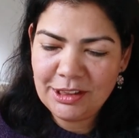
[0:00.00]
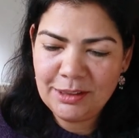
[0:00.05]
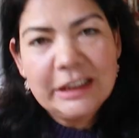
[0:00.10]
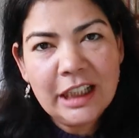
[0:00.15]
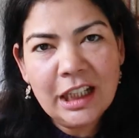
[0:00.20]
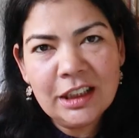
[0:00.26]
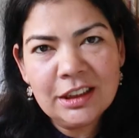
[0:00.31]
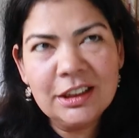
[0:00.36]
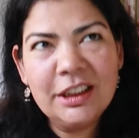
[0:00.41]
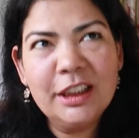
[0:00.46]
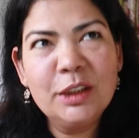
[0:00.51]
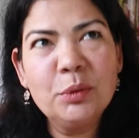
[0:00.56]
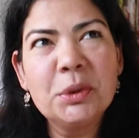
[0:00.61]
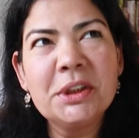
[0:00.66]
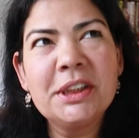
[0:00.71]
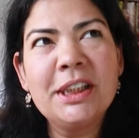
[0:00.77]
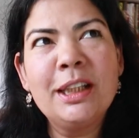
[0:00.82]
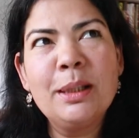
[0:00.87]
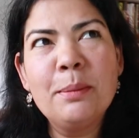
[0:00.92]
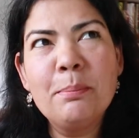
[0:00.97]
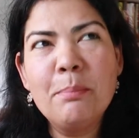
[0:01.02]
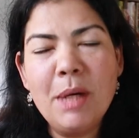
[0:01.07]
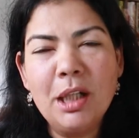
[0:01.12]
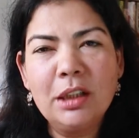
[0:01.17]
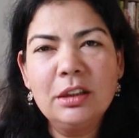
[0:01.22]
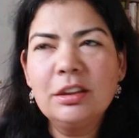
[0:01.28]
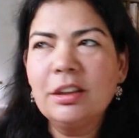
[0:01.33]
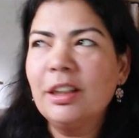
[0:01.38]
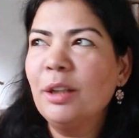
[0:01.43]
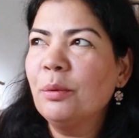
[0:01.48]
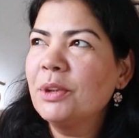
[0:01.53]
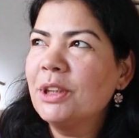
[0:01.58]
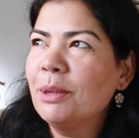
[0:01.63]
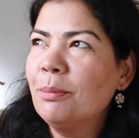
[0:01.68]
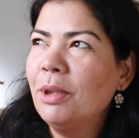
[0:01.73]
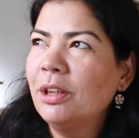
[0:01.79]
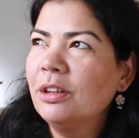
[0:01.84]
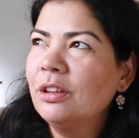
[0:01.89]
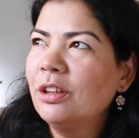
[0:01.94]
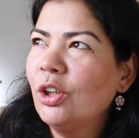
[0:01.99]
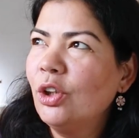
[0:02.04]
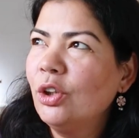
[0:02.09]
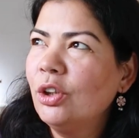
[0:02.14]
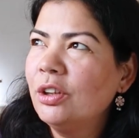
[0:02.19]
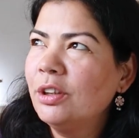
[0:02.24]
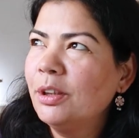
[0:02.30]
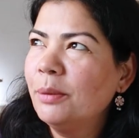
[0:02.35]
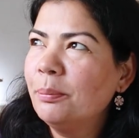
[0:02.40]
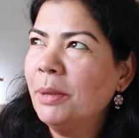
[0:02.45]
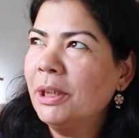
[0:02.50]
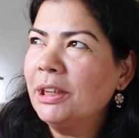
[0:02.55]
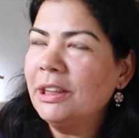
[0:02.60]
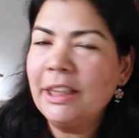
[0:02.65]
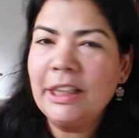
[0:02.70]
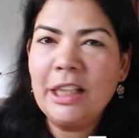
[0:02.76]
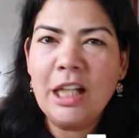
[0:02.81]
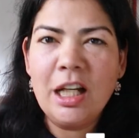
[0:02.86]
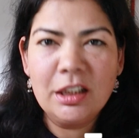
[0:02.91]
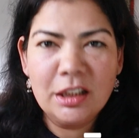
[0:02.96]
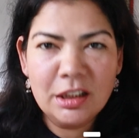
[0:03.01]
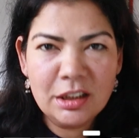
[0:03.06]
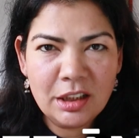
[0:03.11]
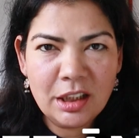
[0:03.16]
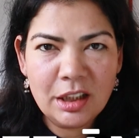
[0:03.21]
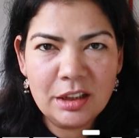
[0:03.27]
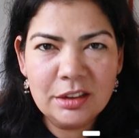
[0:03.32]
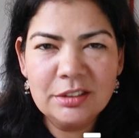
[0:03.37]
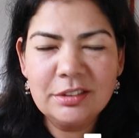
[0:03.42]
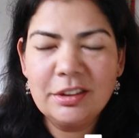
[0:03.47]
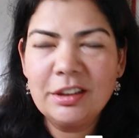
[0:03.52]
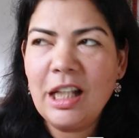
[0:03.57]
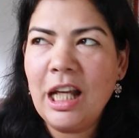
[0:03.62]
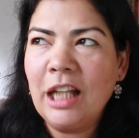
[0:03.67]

The other thing was that there was a monk called Bhante Ananda,